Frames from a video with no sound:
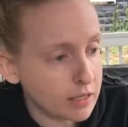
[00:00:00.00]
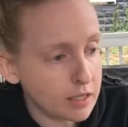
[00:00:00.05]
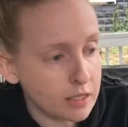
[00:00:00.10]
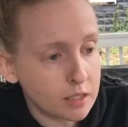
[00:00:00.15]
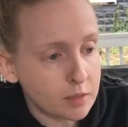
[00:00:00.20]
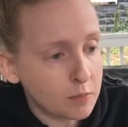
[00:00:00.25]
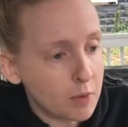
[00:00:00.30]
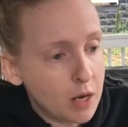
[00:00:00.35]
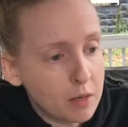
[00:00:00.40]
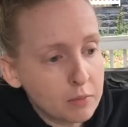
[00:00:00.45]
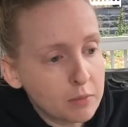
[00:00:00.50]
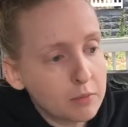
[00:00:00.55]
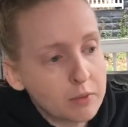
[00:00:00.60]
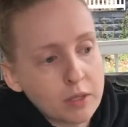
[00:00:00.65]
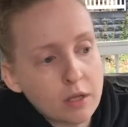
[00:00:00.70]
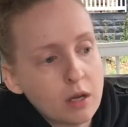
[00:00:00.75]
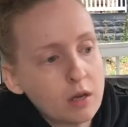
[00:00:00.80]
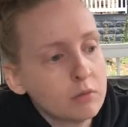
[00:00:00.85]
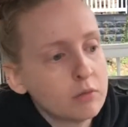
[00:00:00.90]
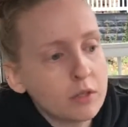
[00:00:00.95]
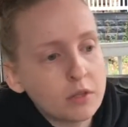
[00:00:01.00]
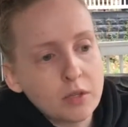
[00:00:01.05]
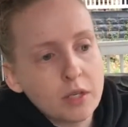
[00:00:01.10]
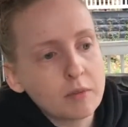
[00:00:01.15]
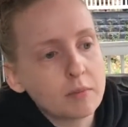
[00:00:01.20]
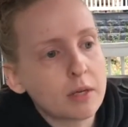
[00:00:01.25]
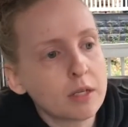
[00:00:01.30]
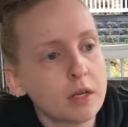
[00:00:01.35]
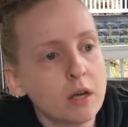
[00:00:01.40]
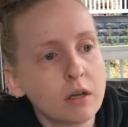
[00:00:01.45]
That's probably the only thing
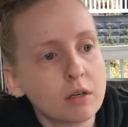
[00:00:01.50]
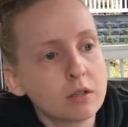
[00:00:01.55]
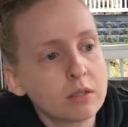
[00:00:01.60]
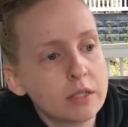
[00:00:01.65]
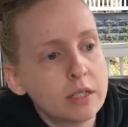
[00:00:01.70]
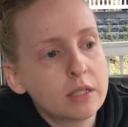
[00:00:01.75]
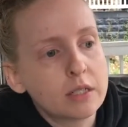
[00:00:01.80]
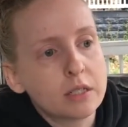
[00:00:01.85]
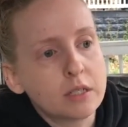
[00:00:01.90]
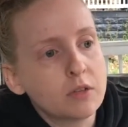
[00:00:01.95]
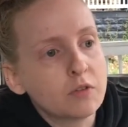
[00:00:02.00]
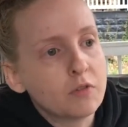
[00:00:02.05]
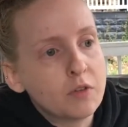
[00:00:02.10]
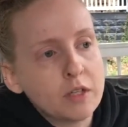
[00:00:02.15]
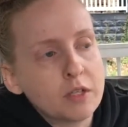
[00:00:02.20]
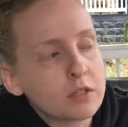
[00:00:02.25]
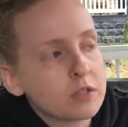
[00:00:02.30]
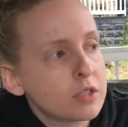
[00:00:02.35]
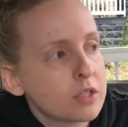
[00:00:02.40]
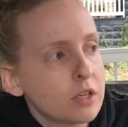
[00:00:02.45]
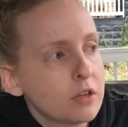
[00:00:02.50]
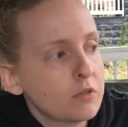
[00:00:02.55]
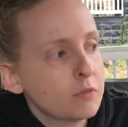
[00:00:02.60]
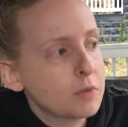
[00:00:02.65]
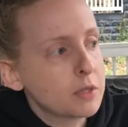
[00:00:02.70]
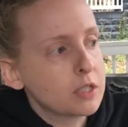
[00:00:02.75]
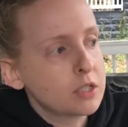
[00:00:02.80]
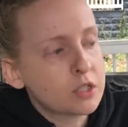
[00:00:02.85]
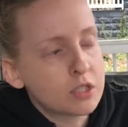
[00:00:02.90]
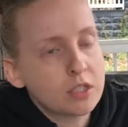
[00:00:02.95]
my daughter did to defend herself,
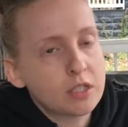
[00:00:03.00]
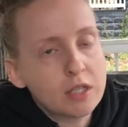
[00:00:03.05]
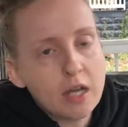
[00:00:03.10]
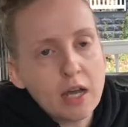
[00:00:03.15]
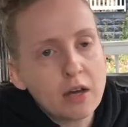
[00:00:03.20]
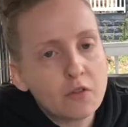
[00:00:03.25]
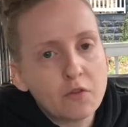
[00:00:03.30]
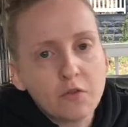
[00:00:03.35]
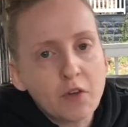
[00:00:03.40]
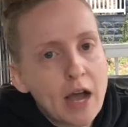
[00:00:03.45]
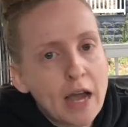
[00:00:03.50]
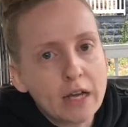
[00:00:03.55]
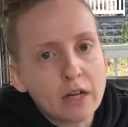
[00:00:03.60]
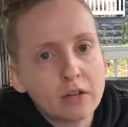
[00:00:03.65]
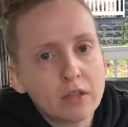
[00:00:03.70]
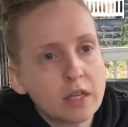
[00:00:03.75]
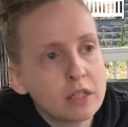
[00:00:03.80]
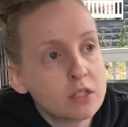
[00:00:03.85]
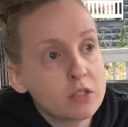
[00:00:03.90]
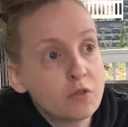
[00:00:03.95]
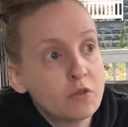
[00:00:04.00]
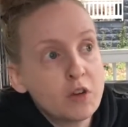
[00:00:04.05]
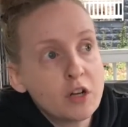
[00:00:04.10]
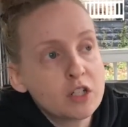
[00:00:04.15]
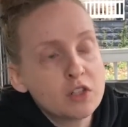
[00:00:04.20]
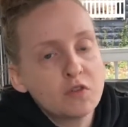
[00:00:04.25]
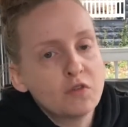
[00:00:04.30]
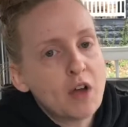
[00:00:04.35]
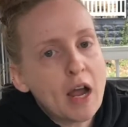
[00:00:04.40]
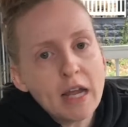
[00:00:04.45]
because she's not a fighter. That's the
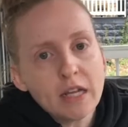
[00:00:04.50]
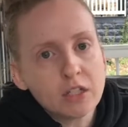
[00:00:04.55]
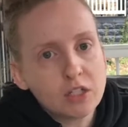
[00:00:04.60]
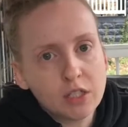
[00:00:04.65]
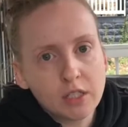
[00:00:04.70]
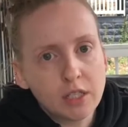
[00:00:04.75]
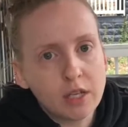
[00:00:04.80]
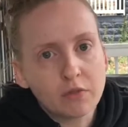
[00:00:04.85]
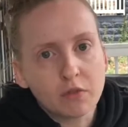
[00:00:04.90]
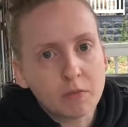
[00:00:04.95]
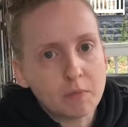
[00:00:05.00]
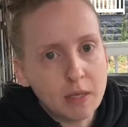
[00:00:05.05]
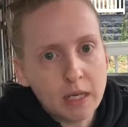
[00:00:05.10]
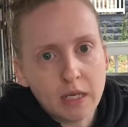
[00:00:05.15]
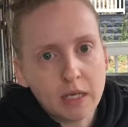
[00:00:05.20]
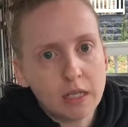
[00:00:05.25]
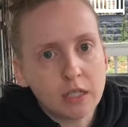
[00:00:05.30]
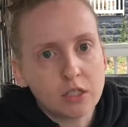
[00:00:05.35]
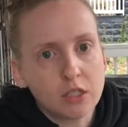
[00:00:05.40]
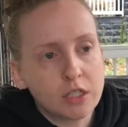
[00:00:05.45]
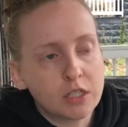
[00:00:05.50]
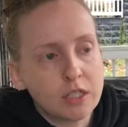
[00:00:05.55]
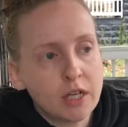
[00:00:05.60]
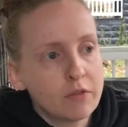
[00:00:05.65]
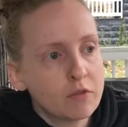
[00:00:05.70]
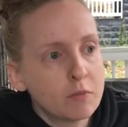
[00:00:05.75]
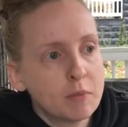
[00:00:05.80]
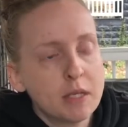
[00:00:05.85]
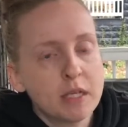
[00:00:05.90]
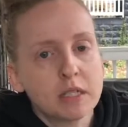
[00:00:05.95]
first fight she's ever been in. She's
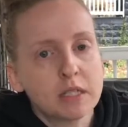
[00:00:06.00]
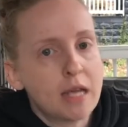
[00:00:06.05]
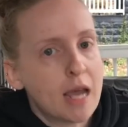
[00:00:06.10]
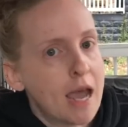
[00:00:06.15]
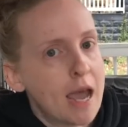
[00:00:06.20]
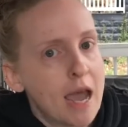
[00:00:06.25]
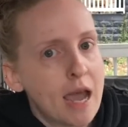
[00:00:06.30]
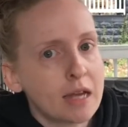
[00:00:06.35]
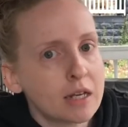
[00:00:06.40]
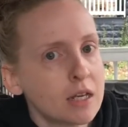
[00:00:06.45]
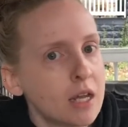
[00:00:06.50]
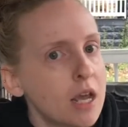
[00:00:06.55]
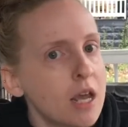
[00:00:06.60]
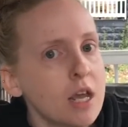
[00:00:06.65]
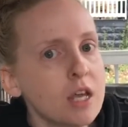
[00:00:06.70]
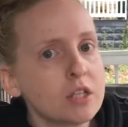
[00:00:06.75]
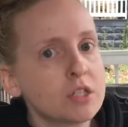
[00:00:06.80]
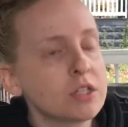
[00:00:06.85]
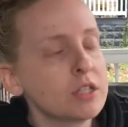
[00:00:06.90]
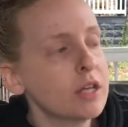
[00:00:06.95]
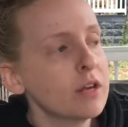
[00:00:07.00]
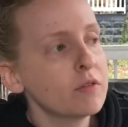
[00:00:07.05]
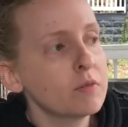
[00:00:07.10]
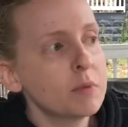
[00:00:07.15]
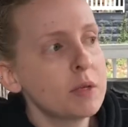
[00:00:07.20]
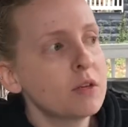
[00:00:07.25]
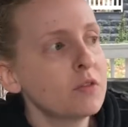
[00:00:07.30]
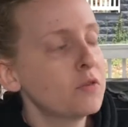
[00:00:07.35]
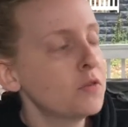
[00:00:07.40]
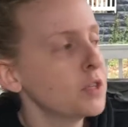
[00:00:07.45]
never been attacked. She's never
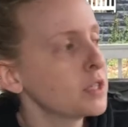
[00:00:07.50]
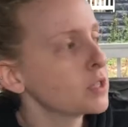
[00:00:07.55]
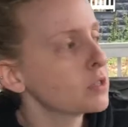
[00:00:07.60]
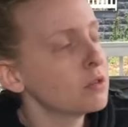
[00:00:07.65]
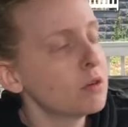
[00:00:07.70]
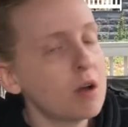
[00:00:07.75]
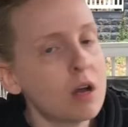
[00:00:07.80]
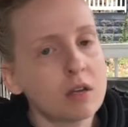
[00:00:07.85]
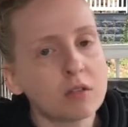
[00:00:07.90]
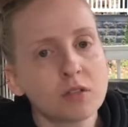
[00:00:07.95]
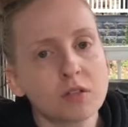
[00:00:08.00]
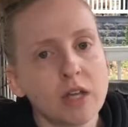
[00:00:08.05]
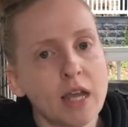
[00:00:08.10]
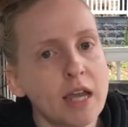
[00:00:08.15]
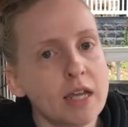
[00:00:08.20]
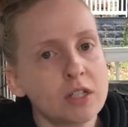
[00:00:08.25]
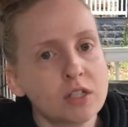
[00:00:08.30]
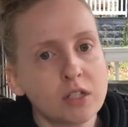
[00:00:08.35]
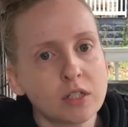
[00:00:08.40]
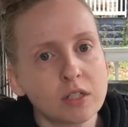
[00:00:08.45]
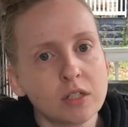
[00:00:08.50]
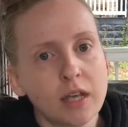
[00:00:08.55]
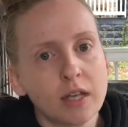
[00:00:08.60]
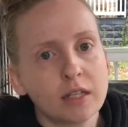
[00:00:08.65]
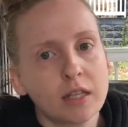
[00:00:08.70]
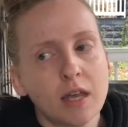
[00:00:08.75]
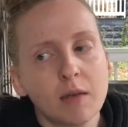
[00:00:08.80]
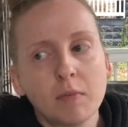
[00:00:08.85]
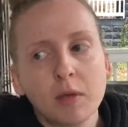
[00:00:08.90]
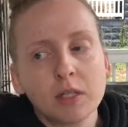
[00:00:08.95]
been in physical altercations like
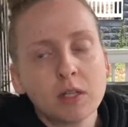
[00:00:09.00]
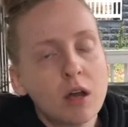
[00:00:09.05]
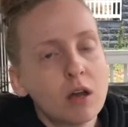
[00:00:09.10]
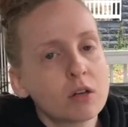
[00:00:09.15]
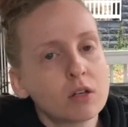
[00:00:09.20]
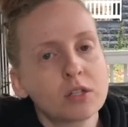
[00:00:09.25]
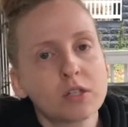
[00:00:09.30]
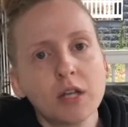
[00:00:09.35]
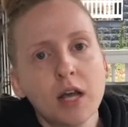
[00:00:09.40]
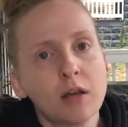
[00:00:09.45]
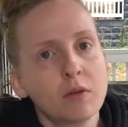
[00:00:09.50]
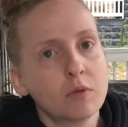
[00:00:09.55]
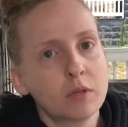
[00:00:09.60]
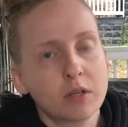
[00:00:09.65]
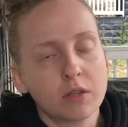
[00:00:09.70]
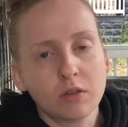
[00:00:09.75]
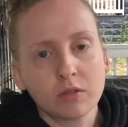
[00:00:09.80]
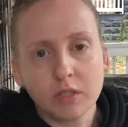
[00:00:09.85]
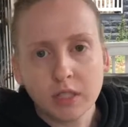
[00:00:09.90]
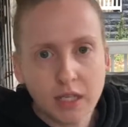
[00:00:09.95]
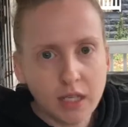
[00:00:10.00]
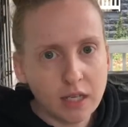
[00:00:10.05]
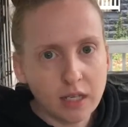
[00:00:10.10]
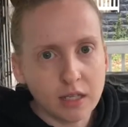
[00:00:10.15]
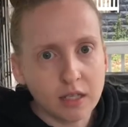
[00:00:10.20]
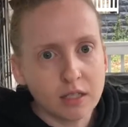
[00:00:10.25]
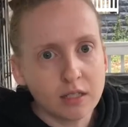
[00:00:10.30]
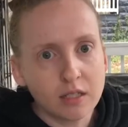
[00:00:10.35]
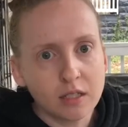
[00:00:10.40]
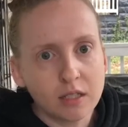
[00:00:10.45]
that. My daughter's not one of those
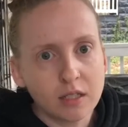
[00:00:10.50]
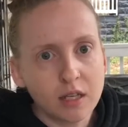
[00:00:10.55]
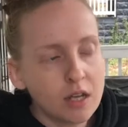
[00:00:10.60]
kids.